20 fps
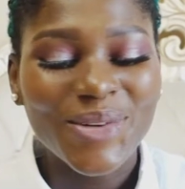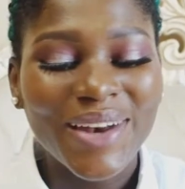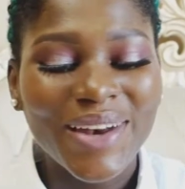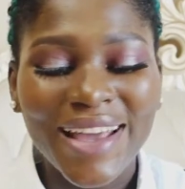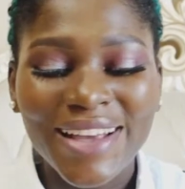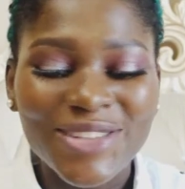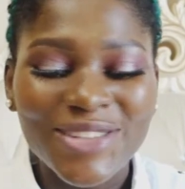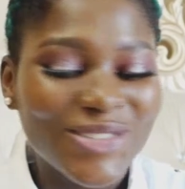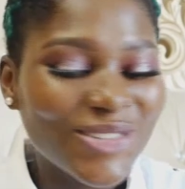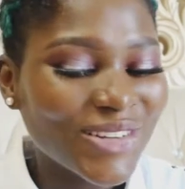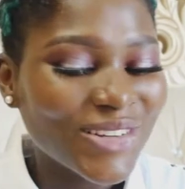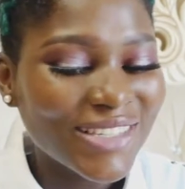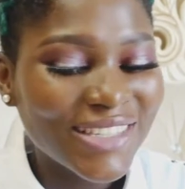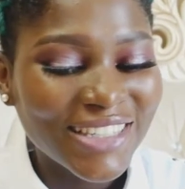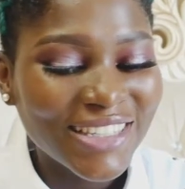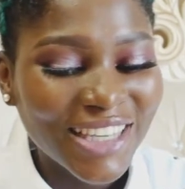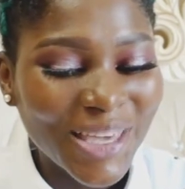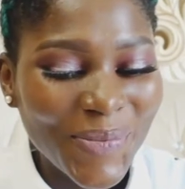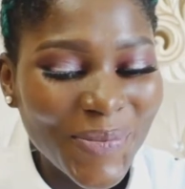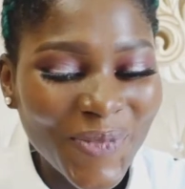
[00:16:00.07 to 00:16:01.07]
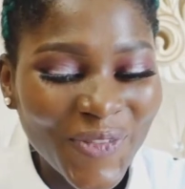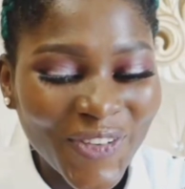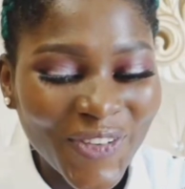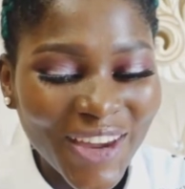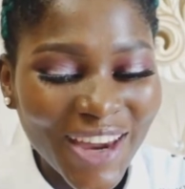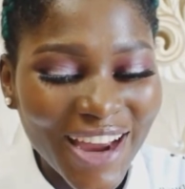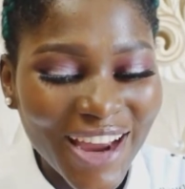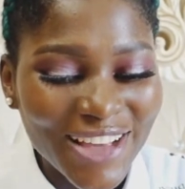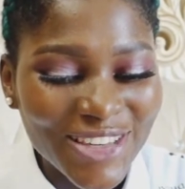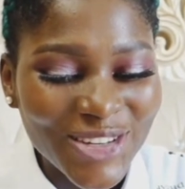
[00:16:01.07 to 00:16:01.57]
let's just keep
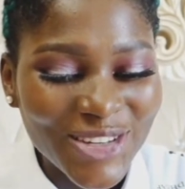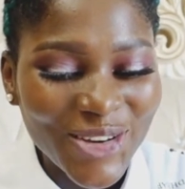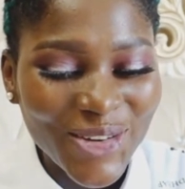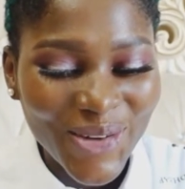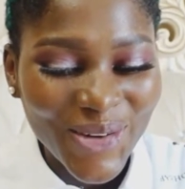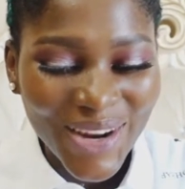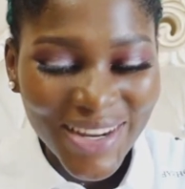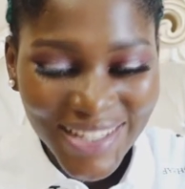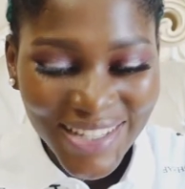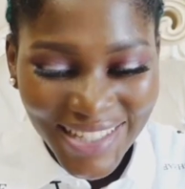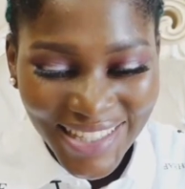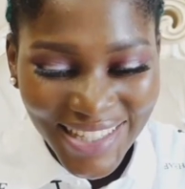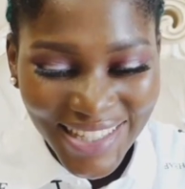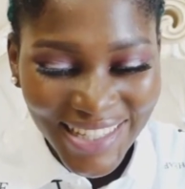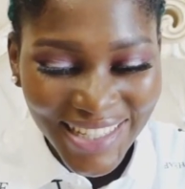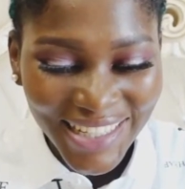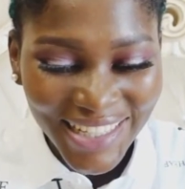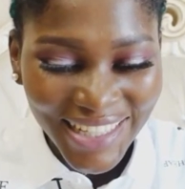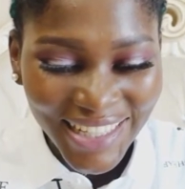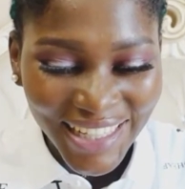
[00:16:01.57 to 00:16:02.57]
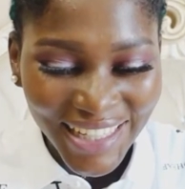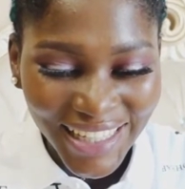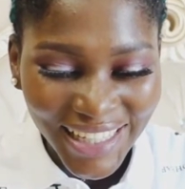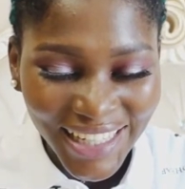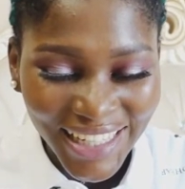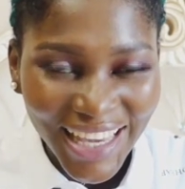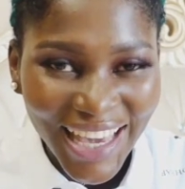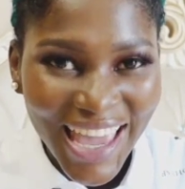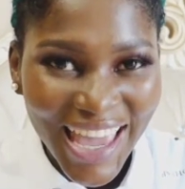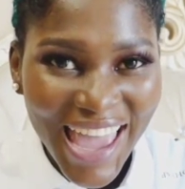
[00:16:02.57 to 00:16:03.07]
fingers crossed
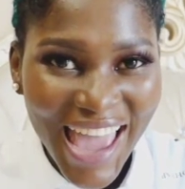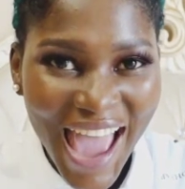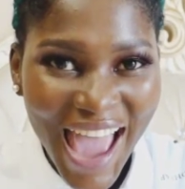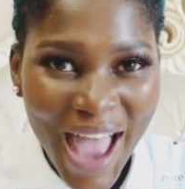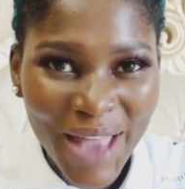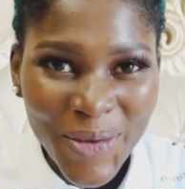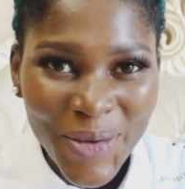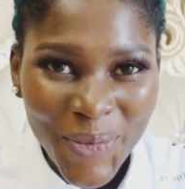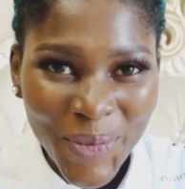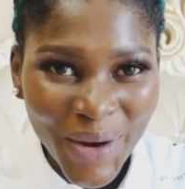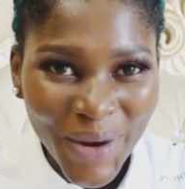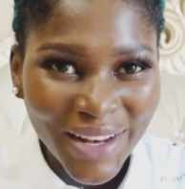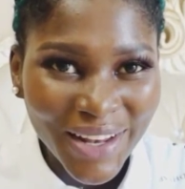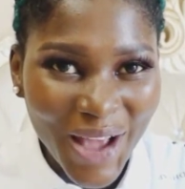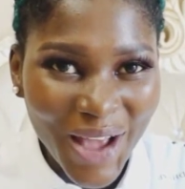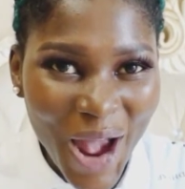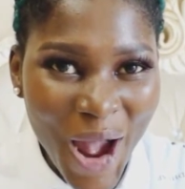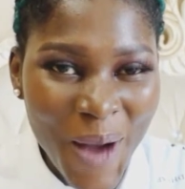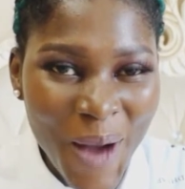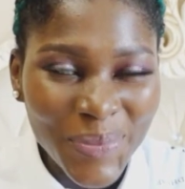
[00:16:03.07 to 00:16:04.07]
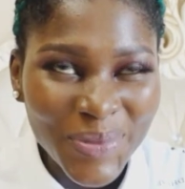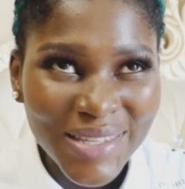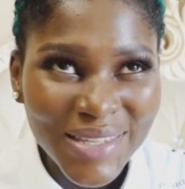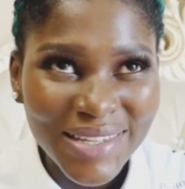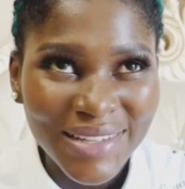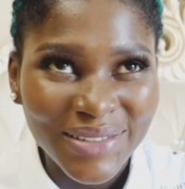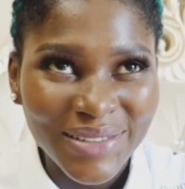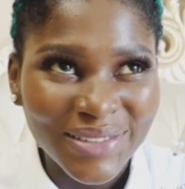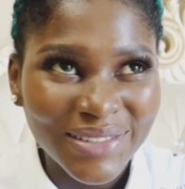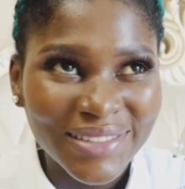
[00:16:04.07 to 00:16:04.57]
and wait up
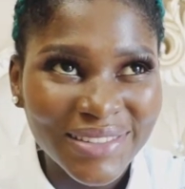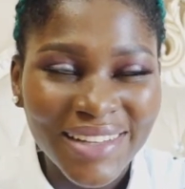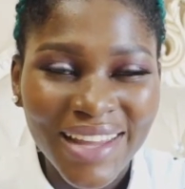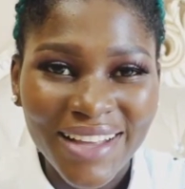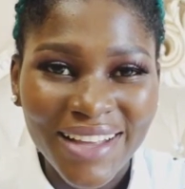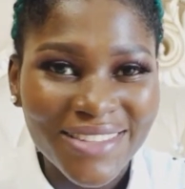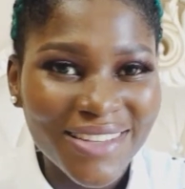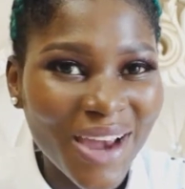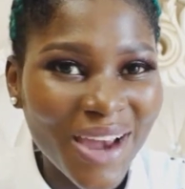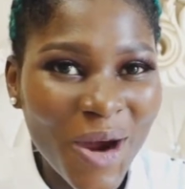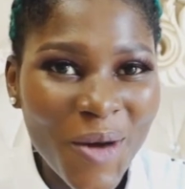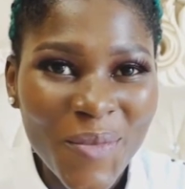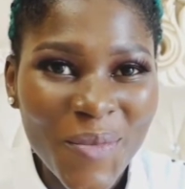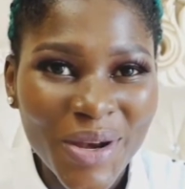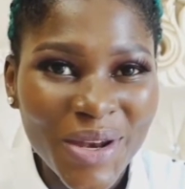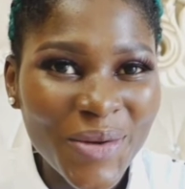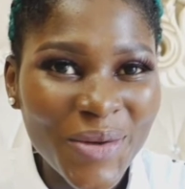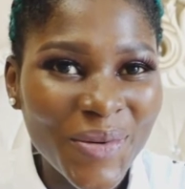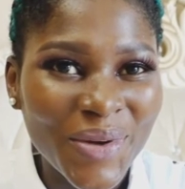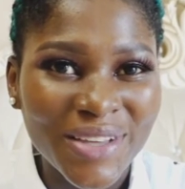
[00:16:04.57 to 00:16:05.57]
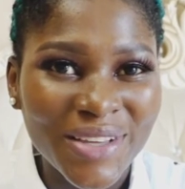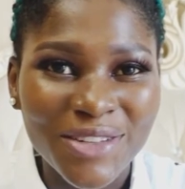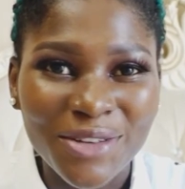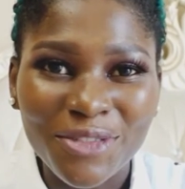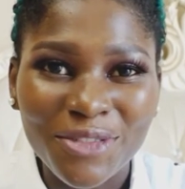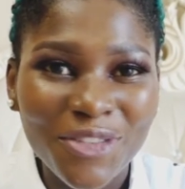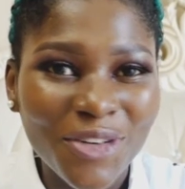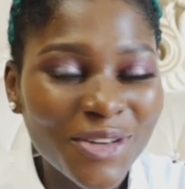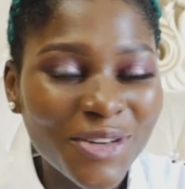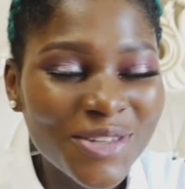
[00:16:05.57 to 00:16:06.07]
till 30, how many weeks or
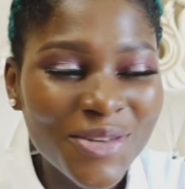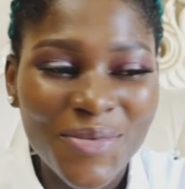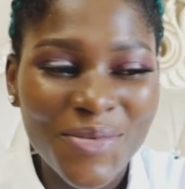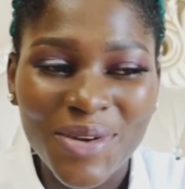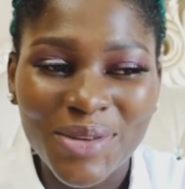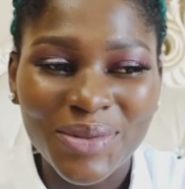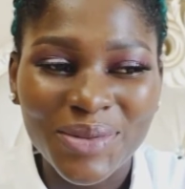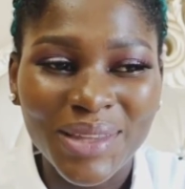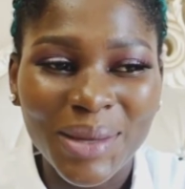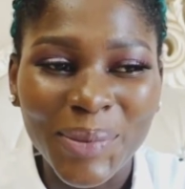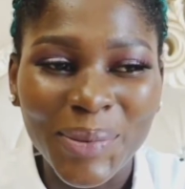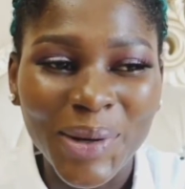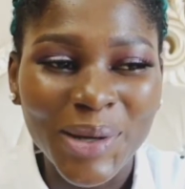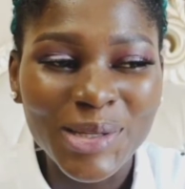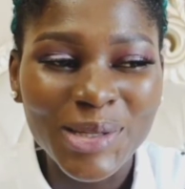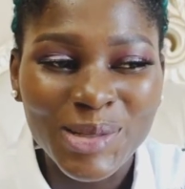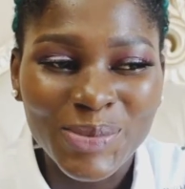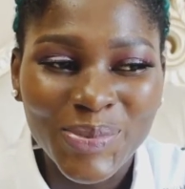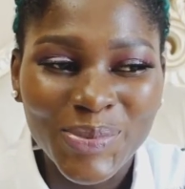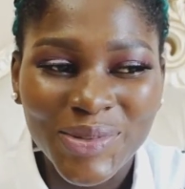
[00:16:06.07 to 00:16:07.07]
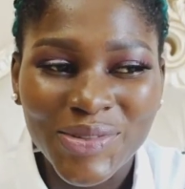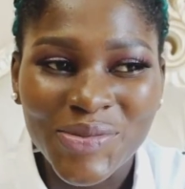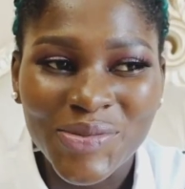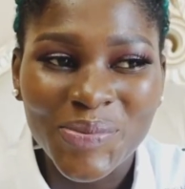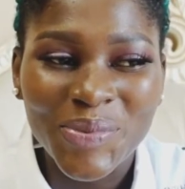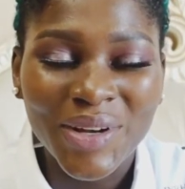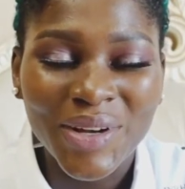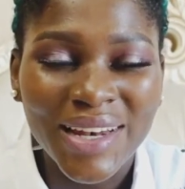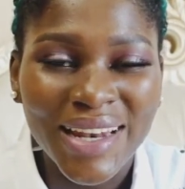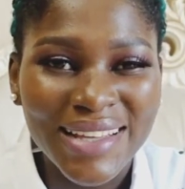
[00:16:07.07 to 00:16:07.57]
40 weeks when I'm going to put to bed.